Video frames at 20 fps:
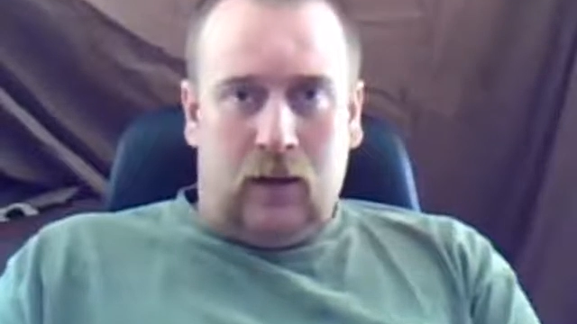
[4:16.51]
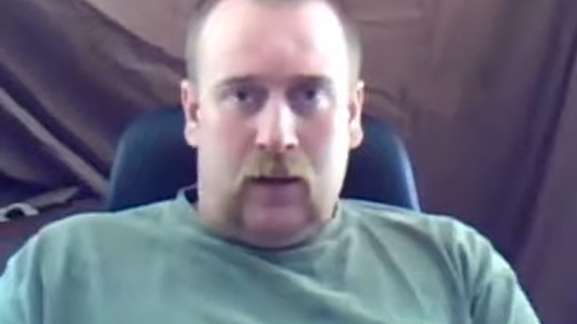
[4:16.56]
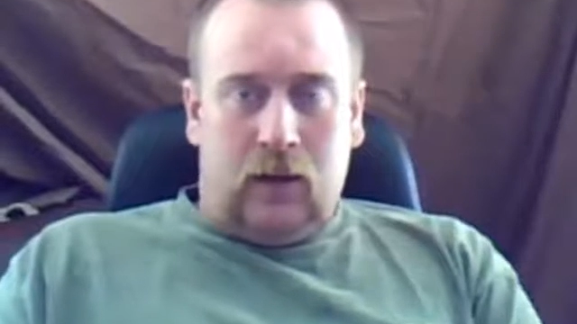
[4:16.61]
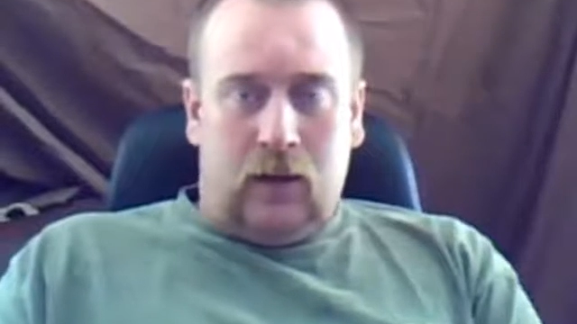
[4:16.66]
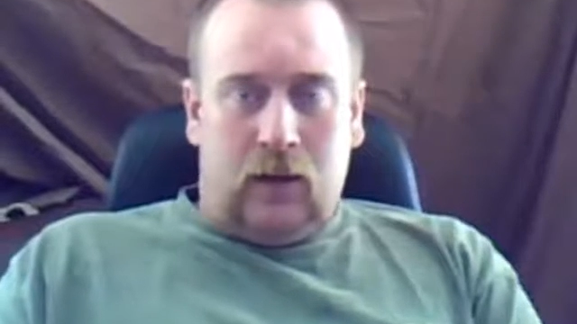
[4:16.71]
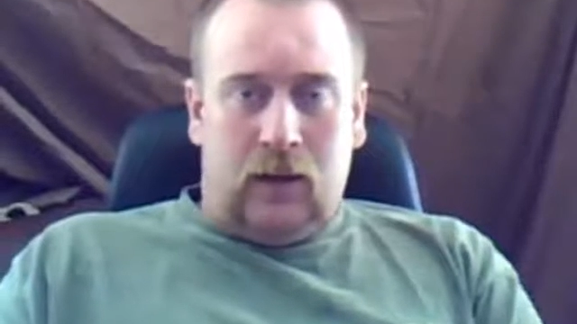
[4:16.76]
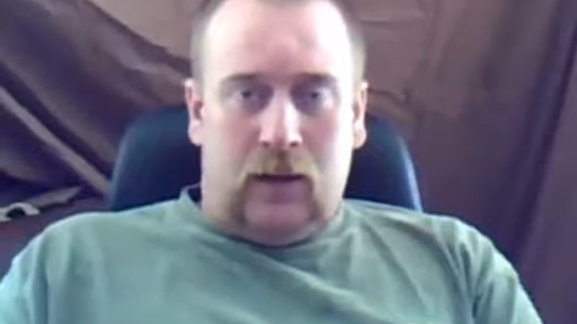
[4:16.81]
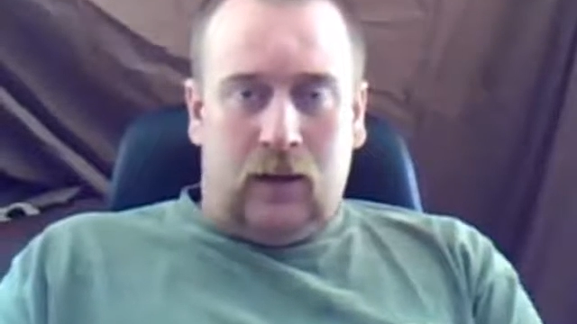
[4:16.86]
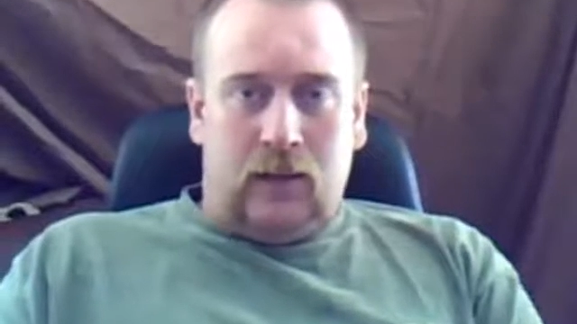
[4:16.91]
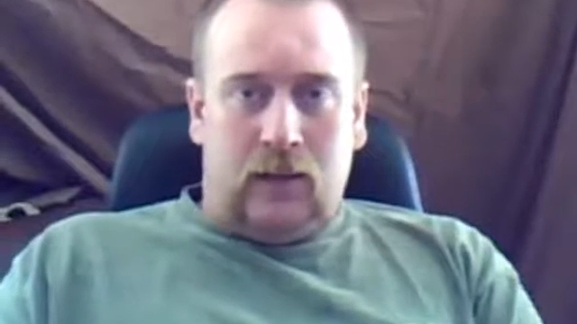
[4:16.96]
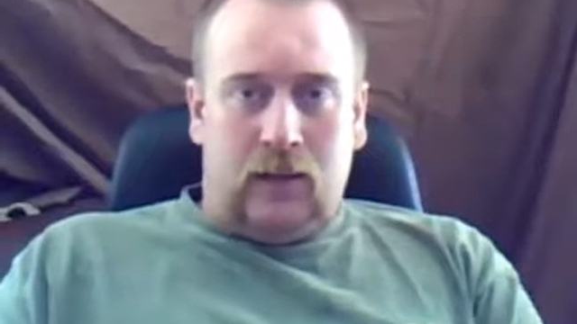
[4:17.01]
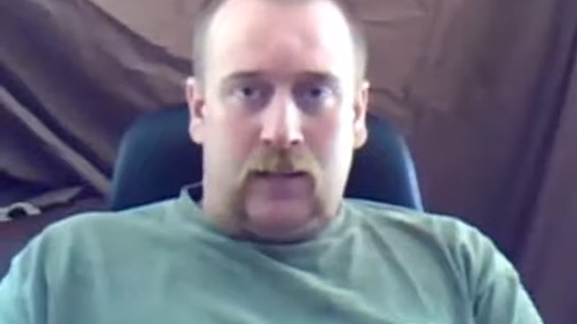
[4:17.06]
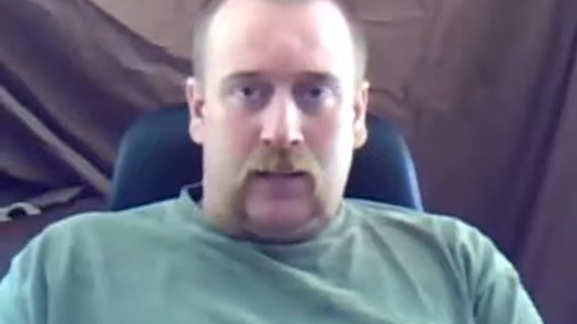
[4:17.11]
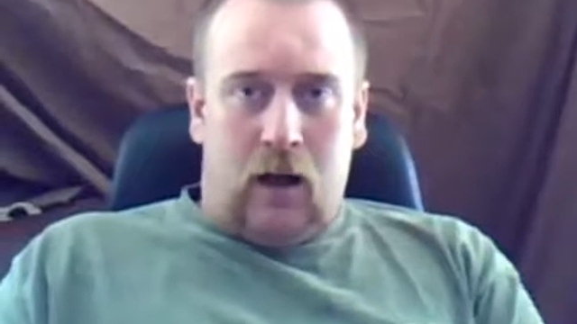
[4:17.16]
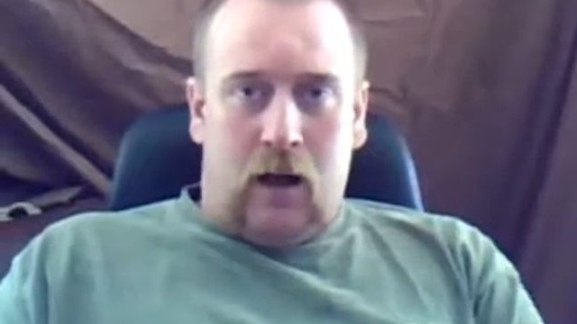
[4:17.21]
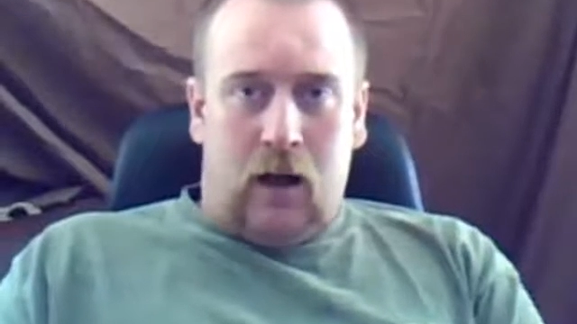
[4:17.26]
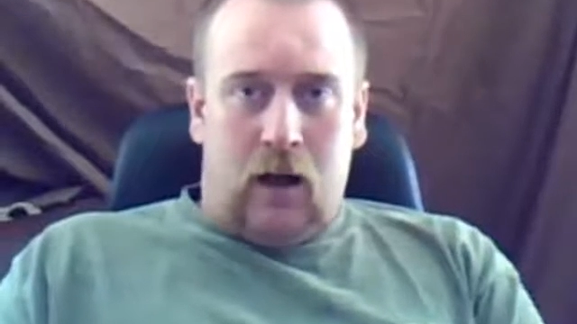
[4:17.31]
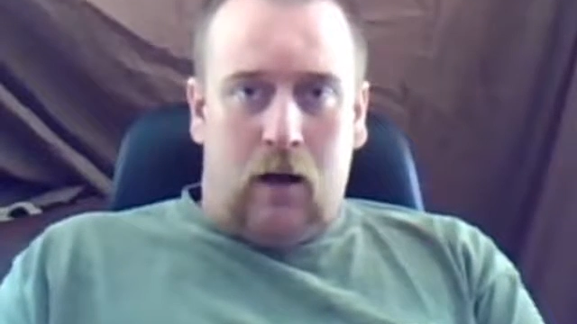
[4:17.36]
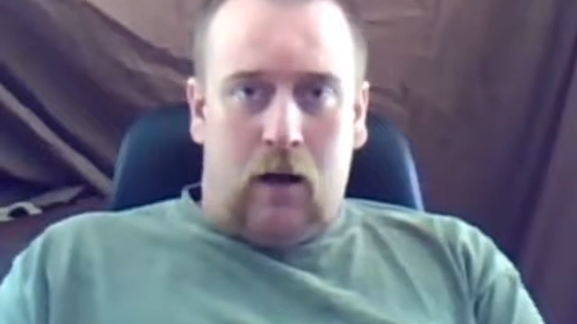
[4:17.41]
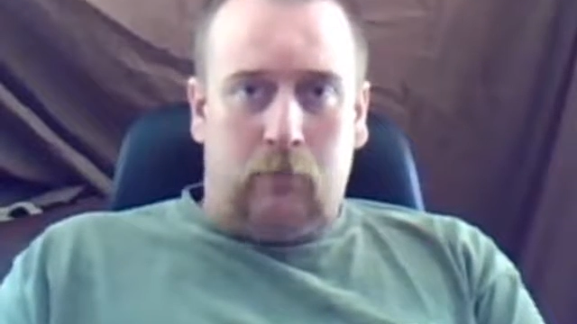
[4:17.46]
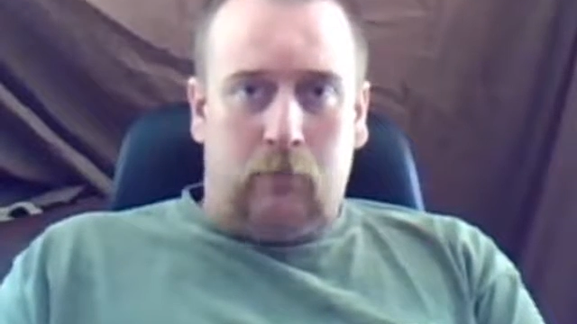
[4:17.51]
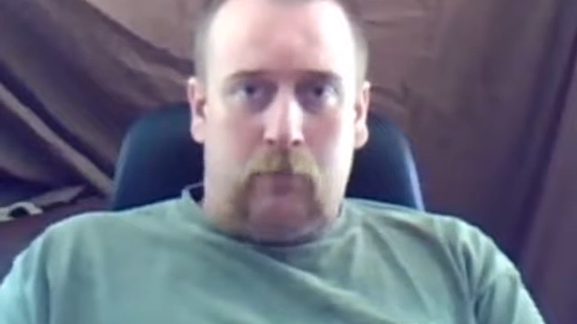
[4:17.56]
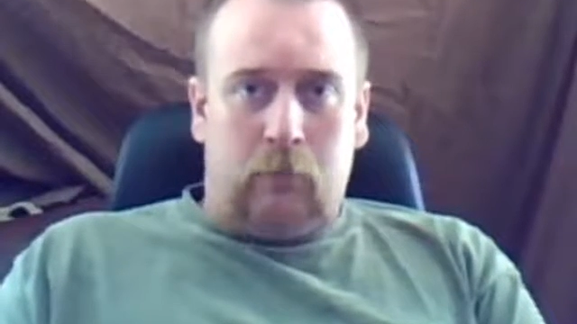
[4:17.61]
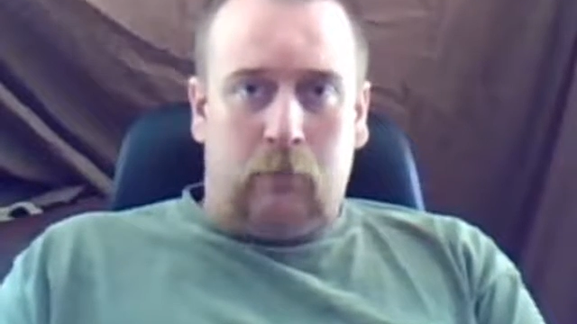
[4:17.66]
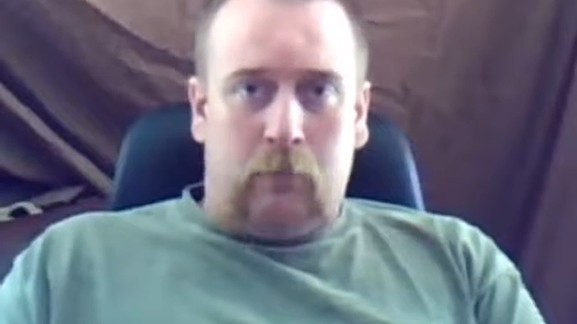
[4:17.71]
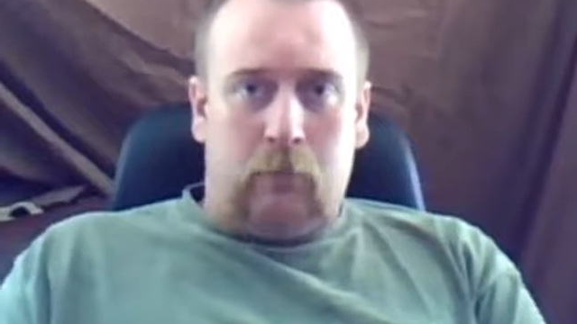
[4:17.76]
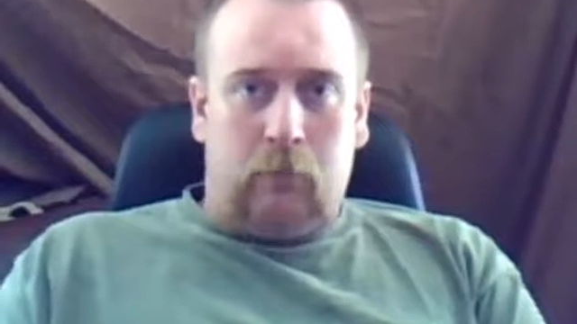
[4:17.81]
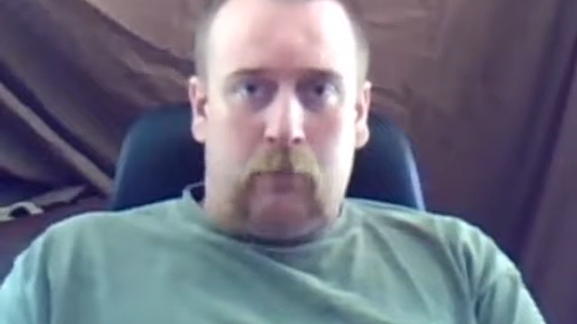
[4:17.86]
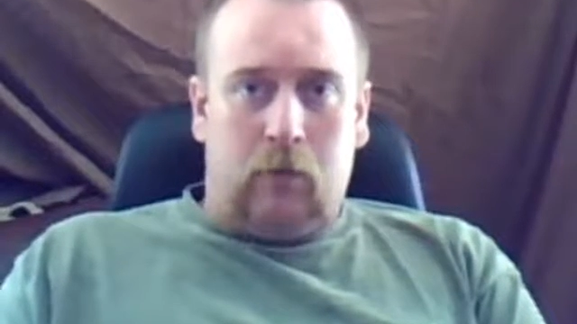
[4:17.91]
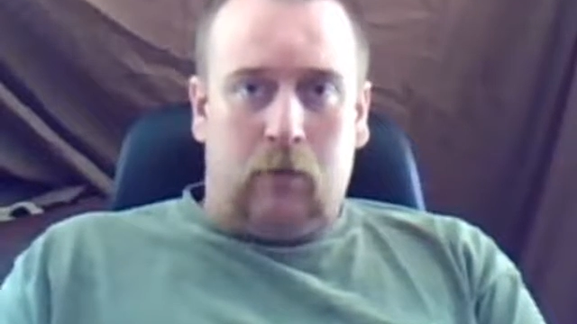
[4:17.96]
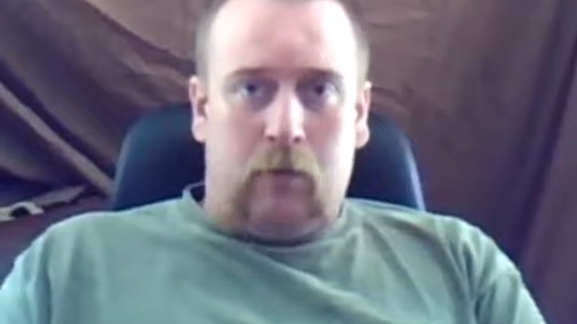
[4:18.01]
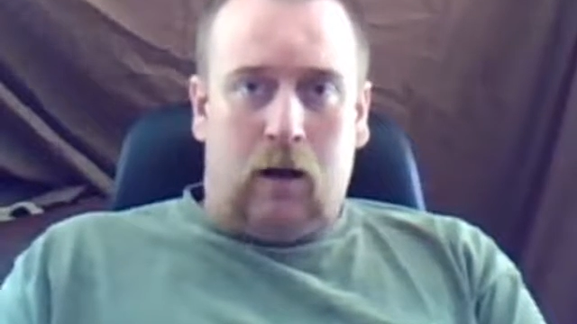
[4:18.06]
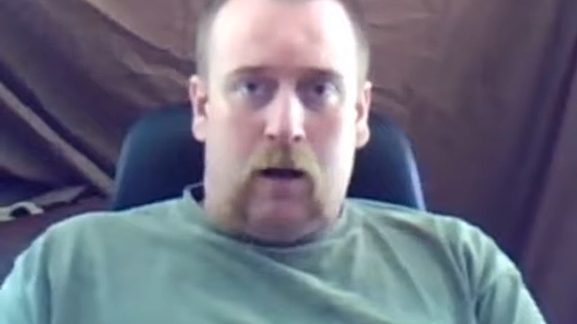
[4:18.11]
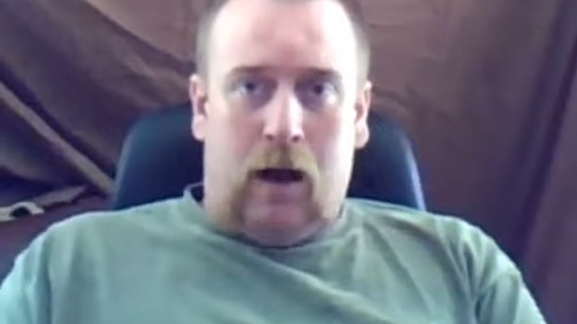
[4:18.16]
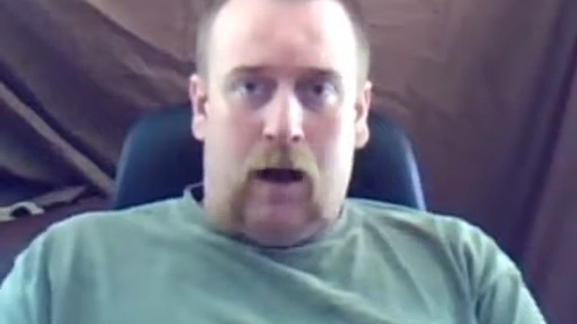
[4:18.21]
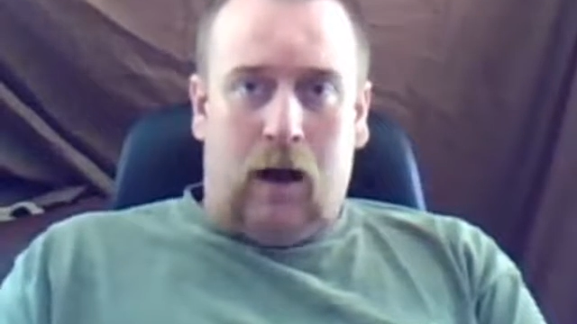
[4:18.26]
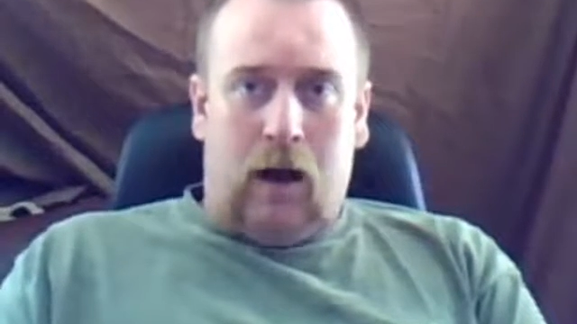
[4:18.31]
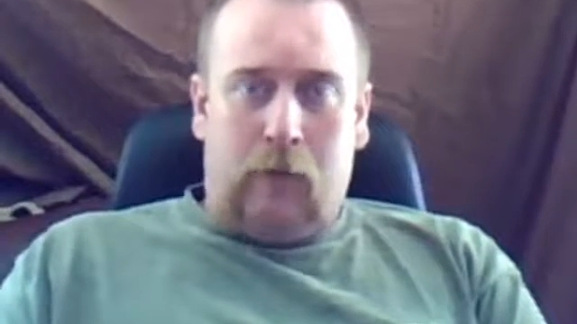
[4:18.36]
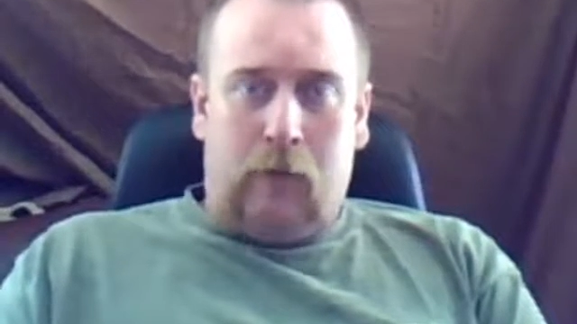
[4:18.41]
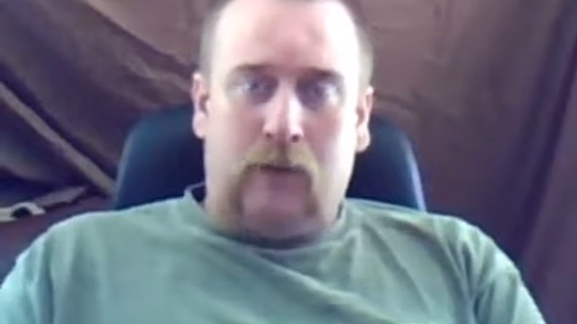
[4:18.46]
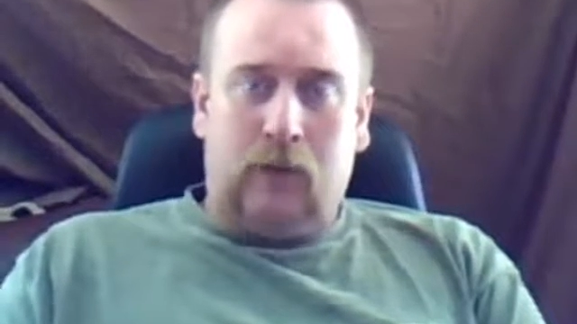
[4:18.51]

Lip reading: is I'm